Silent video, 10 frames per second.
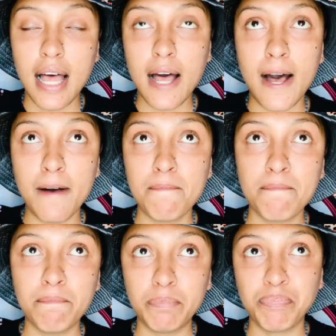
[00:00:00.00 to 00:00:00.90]

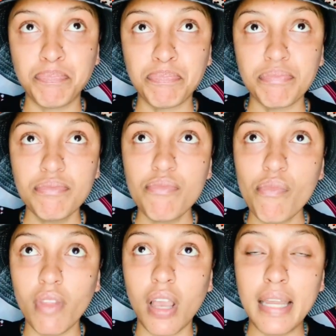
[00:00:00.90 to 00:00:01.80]

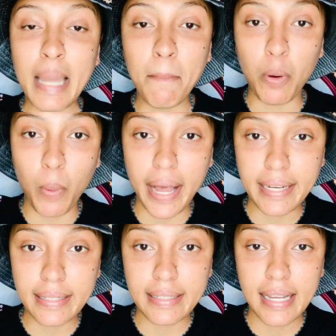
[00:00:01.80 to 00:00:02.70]
Number one,